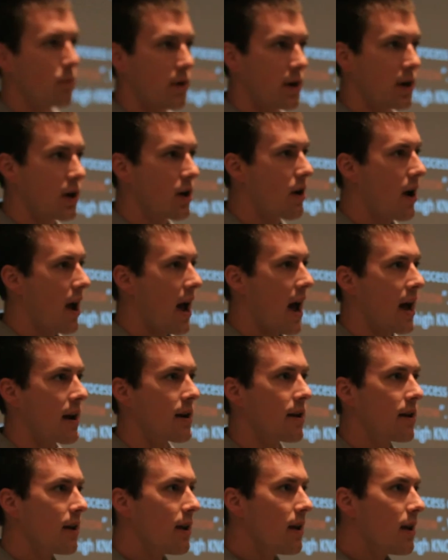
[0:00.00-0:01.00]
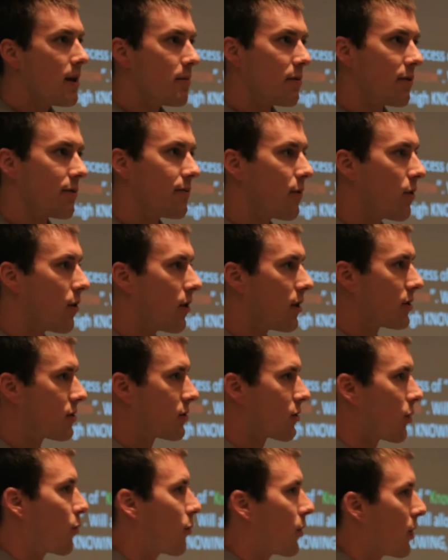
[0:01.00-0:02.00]
And finally, purpose,
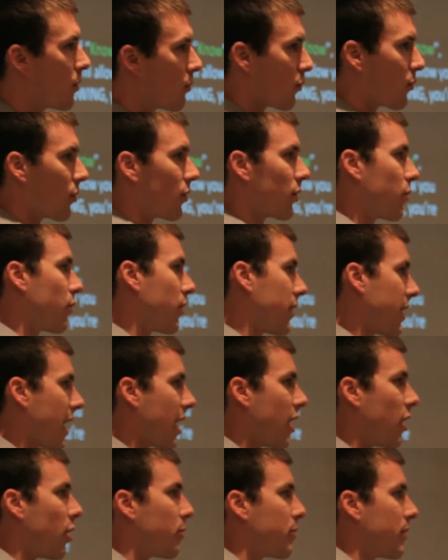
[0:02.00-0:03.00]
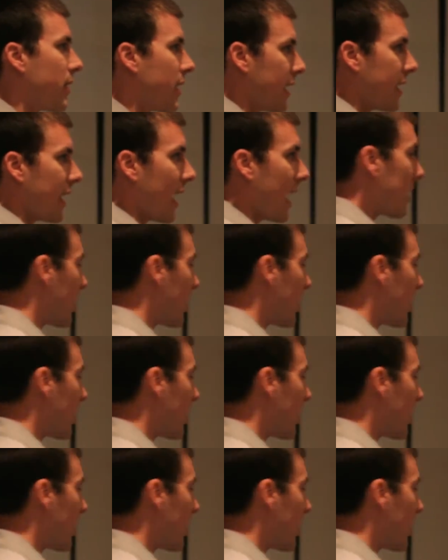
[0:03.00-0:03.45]
so that they're driven by something bigger